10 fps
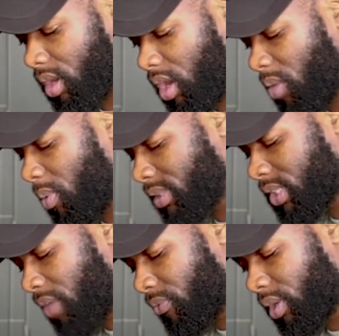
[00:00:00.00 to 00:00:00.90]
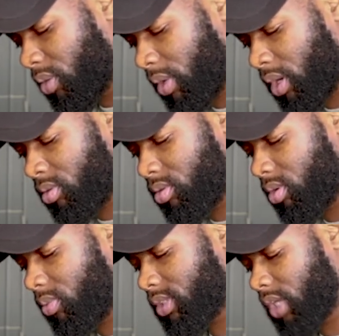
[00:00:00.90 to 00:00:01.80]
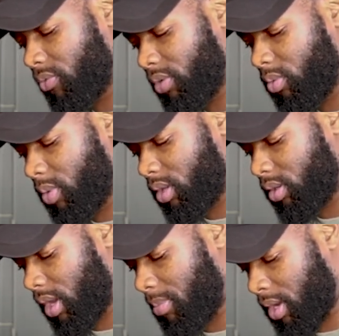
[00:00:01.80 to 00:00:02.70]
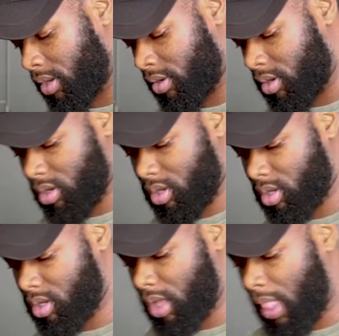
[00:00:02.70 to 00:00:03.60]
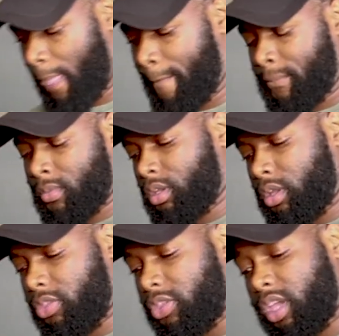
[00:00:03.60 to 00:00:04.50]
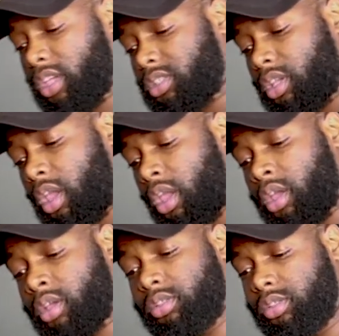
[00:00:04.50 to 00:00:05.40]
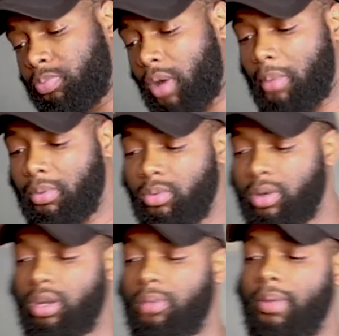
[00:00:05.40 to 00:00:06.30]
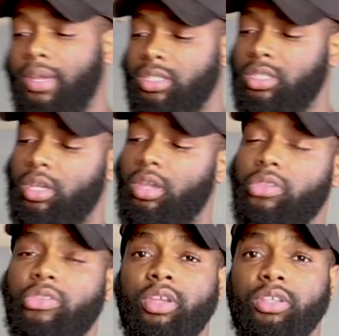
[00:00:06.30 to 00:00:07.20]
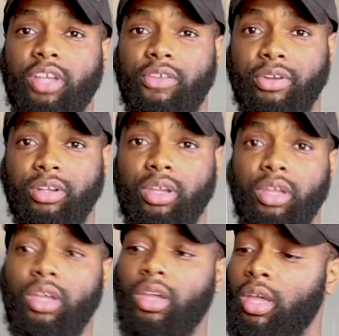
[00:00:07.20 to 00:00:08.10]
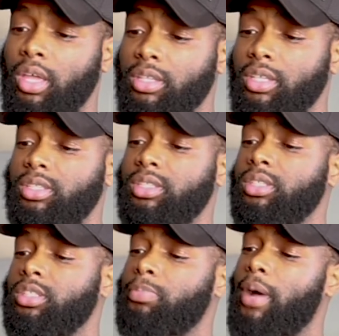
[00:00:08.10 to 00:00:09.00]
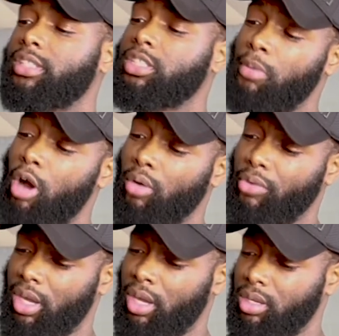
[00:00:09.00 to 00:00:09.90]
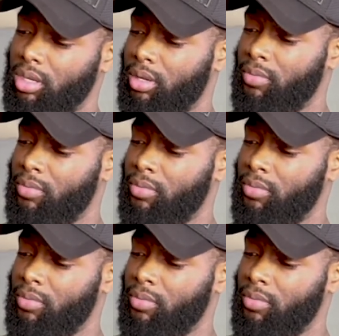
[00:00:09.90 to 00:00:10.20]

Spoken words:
it works out really well. Works out really well in that manner. This is probably one of the best things ever. This is by Small Rig.